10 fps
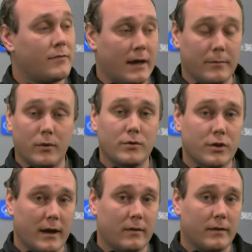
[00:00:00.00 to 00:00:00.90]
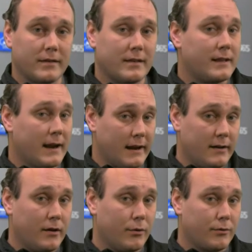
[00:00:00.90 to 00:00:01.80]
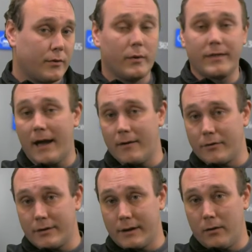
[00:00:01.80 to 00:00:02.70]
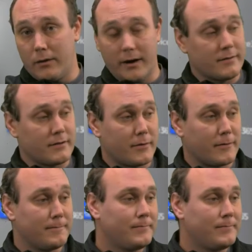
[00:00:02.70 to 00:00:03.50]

chemical checklists that they need to go through with every single customer.